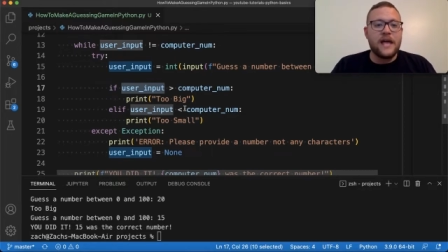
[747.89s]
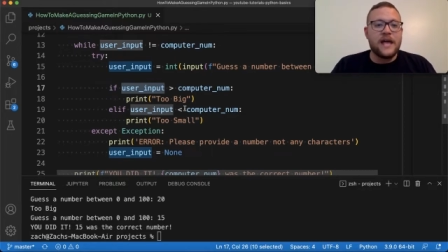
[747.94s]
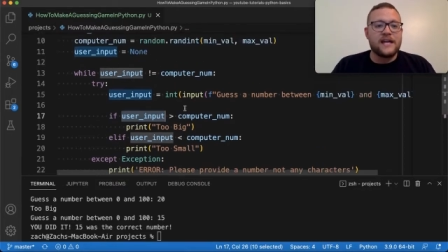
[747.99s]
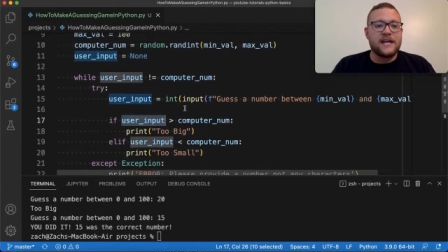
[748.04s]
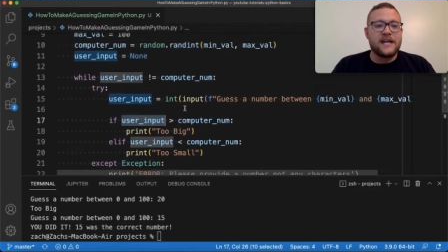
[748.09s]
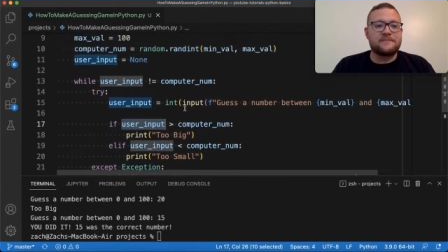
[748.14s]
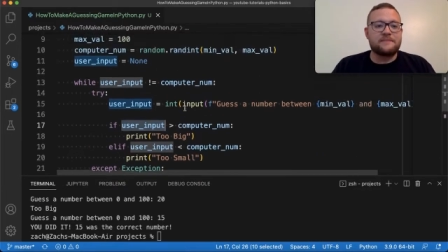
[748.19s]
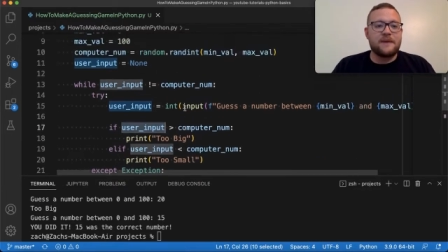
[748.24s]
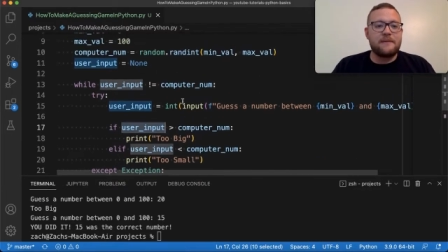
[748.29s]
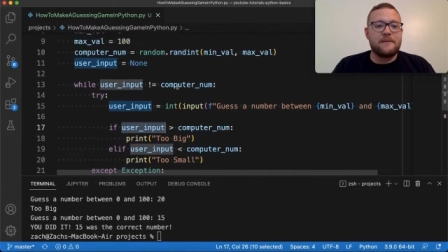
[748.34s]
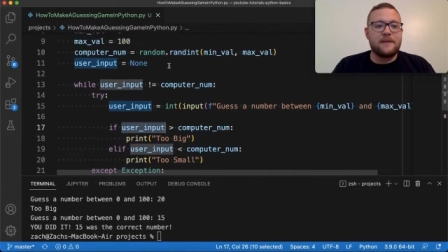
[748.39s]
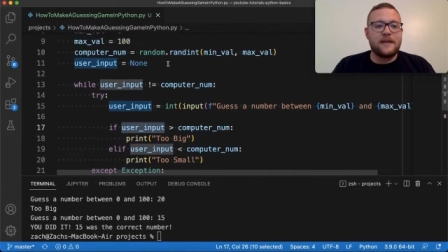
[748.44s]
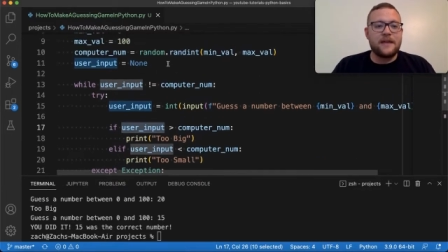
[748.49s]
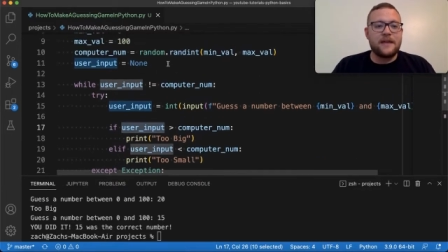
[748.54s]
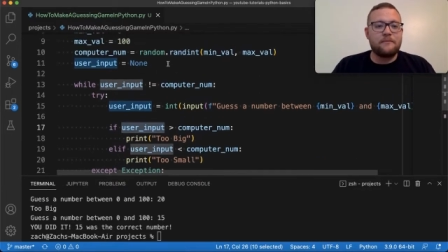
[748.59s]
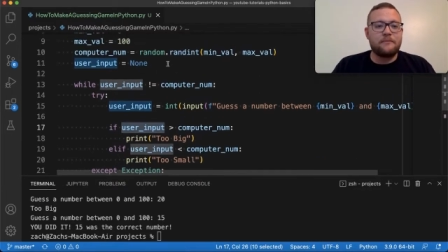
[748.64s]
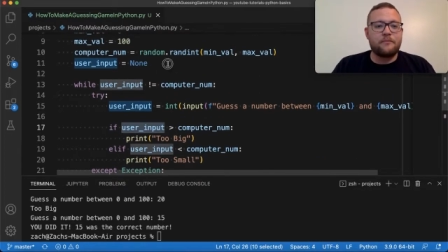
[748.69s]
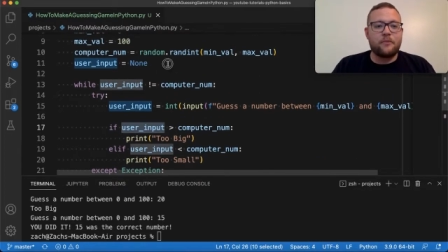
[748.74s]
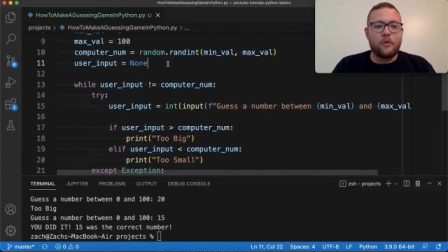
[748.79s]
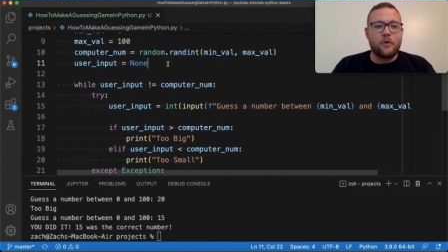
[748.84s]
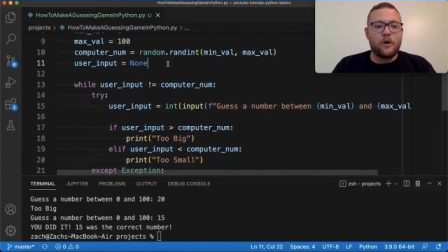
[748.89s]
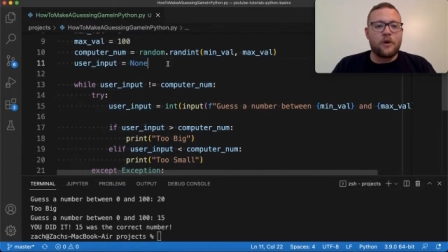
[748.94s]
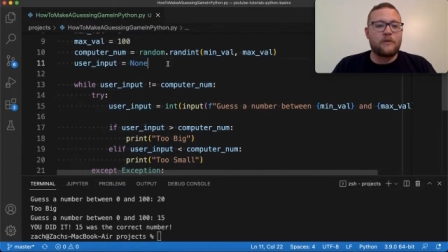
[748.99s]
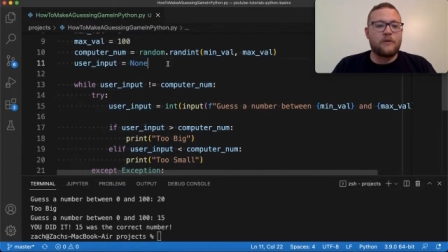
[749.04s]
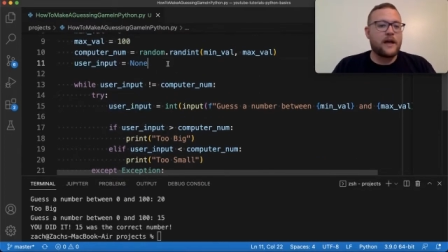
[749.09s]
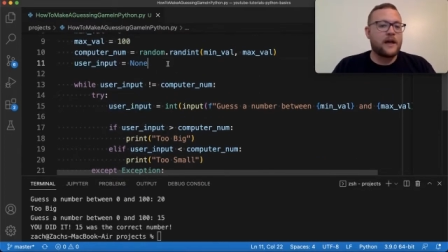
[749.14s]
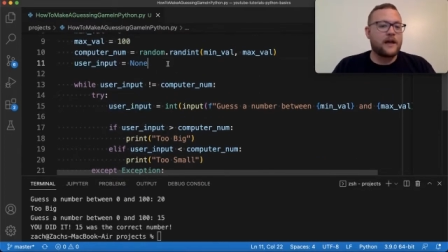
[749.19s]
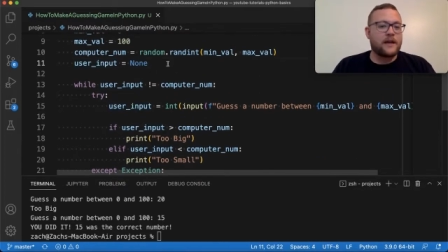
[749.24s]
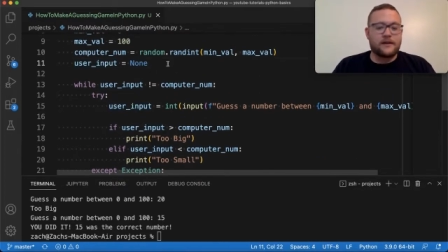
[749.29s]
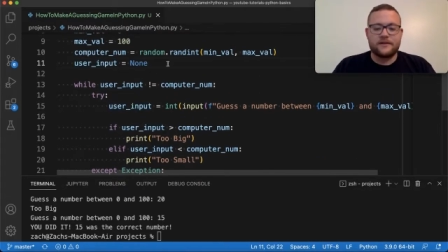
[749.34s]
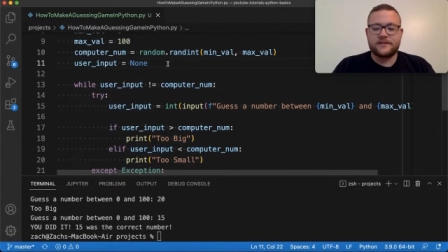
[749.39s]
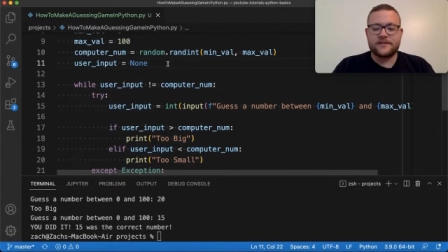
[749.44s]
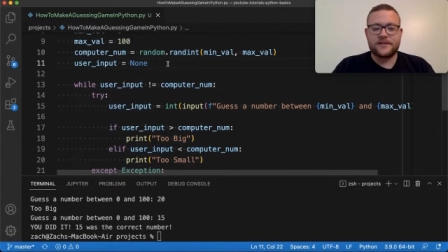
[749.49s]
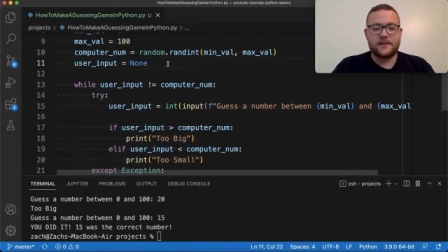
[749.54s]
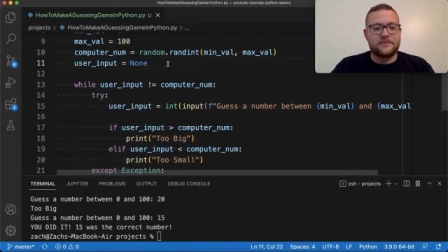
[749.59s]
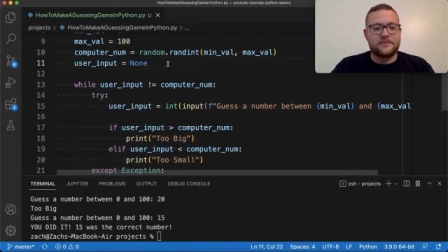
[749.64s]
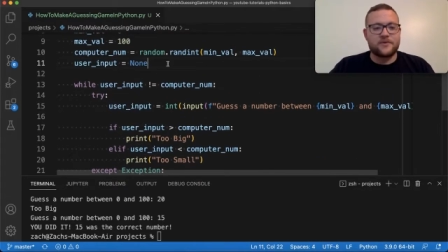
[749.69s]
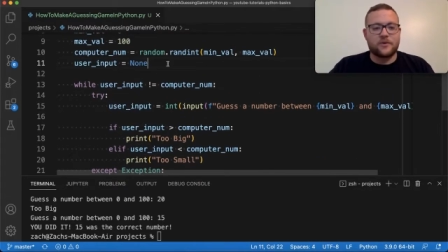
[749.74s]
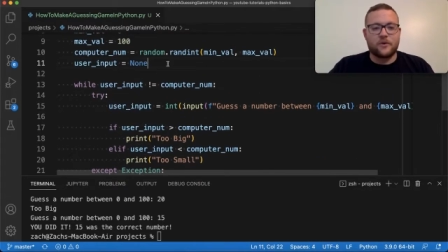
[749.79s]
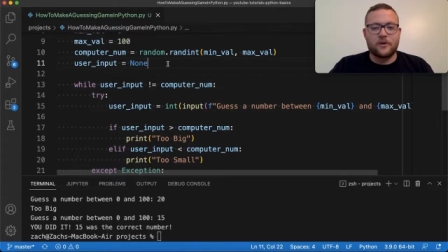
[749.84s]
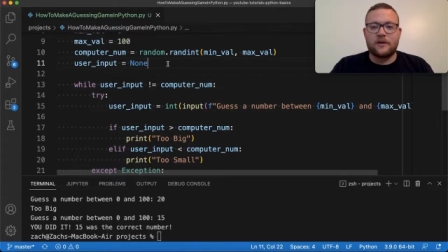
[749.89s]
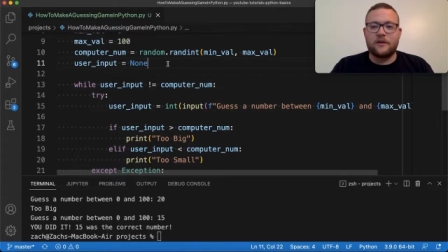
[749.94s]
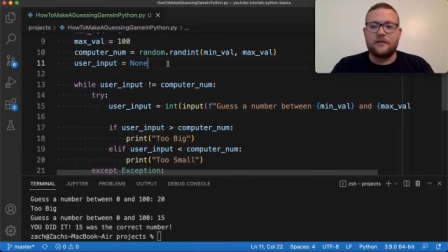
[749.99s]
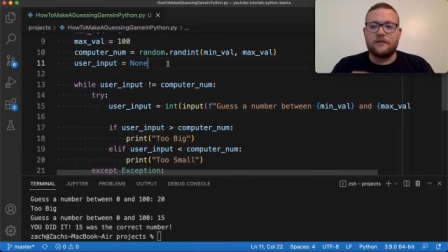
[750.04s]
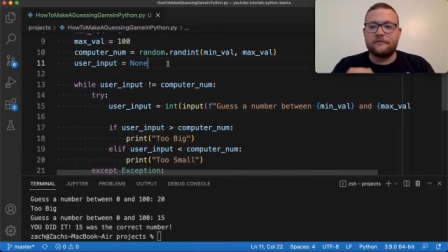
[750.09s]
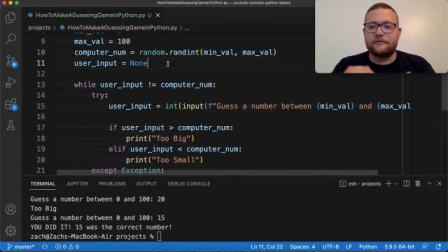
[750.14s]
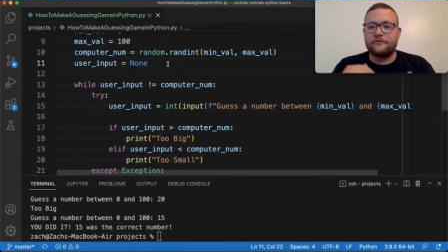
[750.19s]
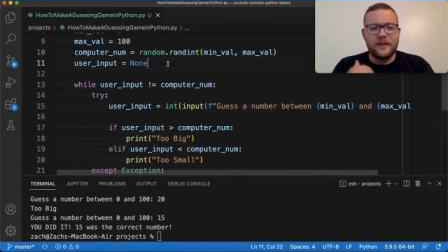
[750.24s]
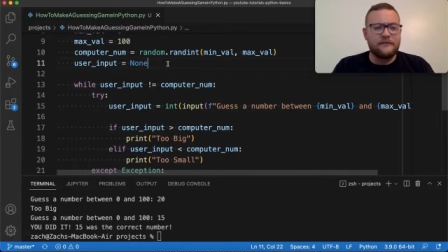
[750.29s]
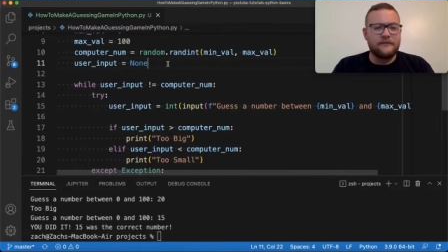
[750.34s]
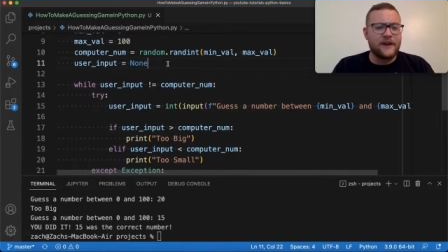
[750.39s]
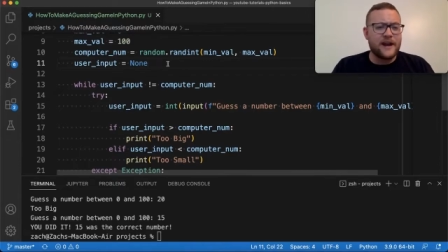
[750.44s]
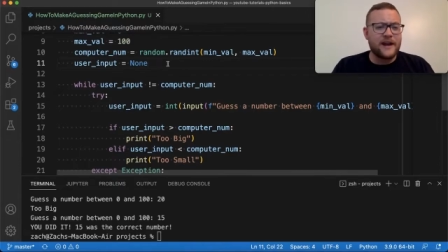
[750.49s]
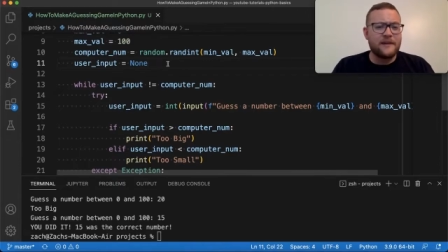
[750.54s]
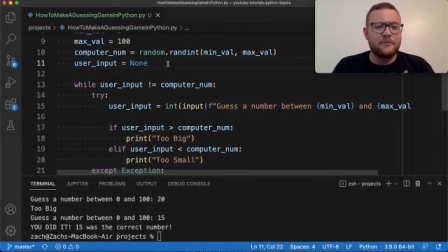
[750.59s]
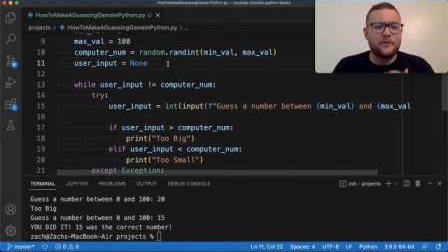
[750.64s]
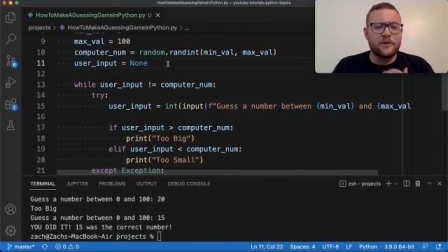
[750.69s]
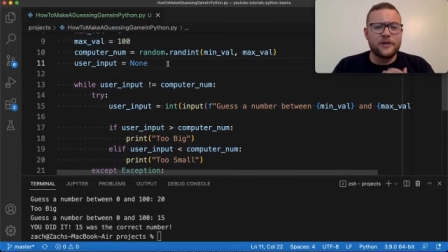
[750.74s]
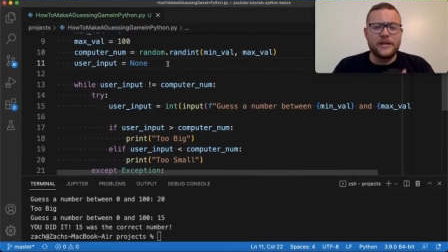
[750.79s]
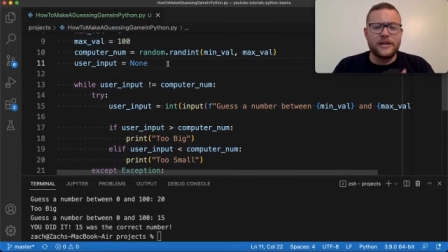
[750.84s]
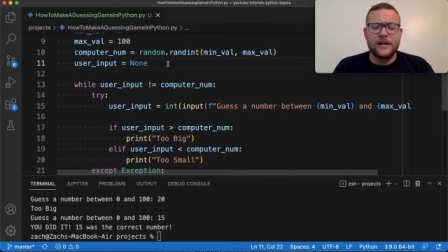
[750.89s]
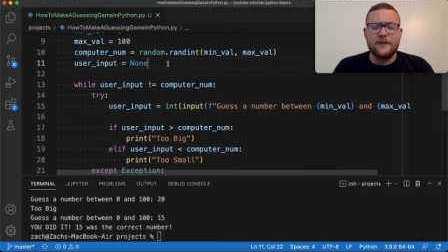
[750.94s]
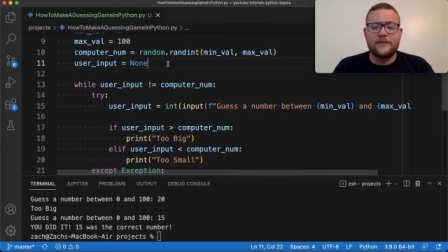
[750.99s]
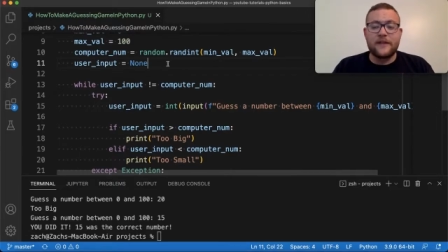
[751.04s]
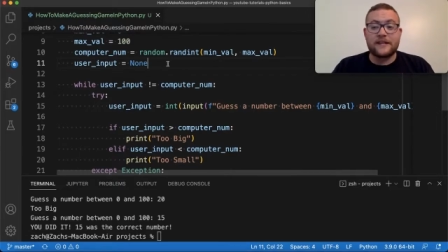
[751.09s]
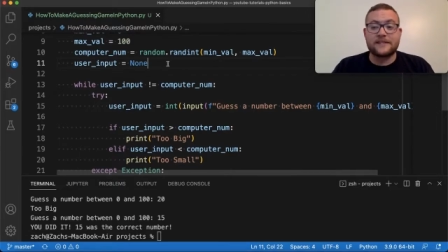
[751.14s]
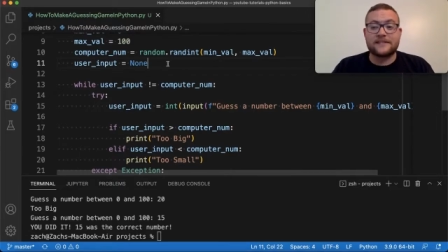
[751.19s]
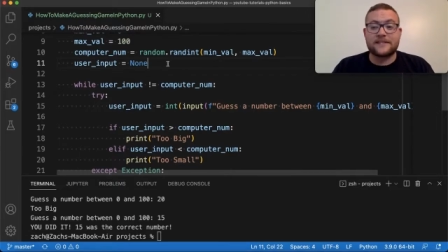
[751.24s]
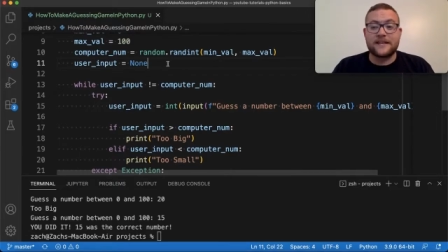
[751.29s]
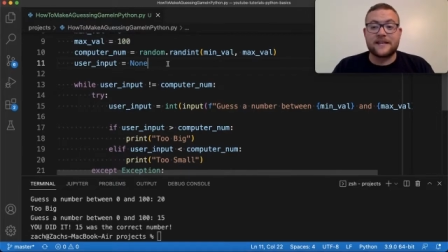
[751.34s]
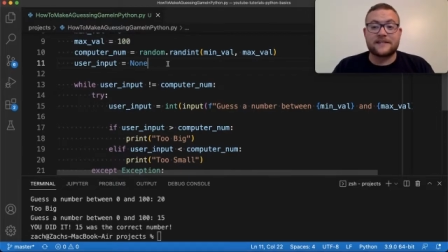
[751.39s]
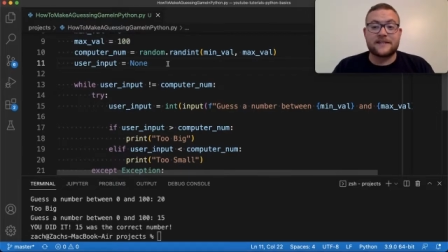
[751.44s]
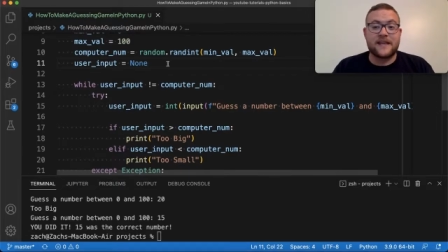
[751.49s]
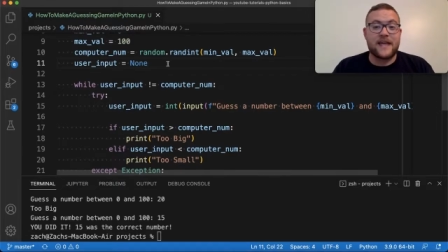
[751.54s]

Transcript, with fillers: is maybe import like some sort of variable in here that says,